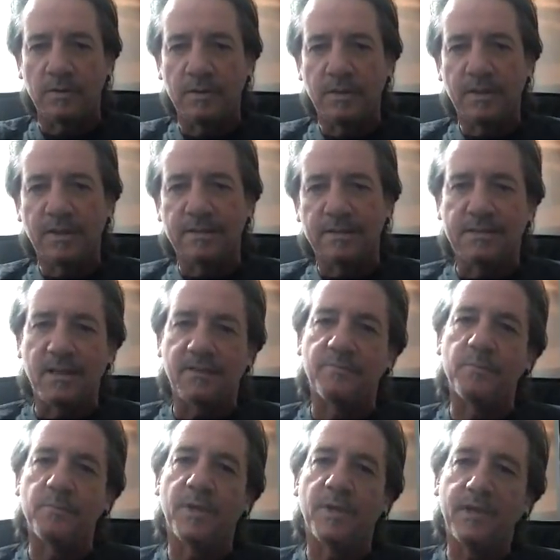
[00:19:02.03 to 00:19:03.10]
Well, let me
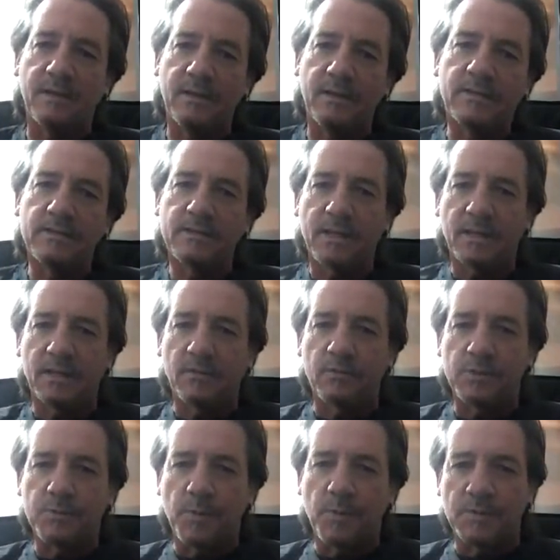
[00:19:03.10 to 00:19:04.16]
taking the
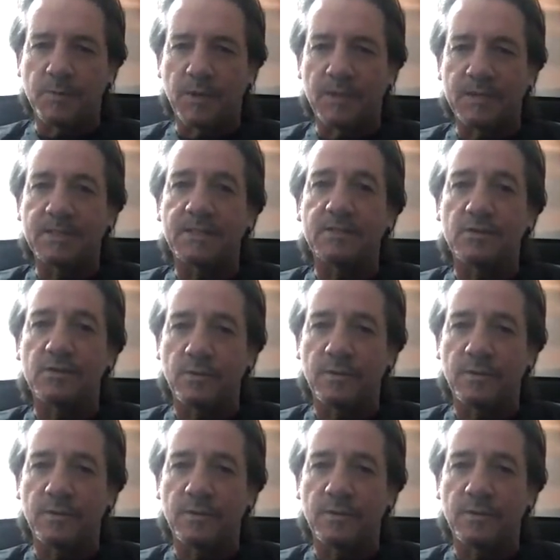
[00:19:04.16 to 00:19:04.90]
responsibility and doing it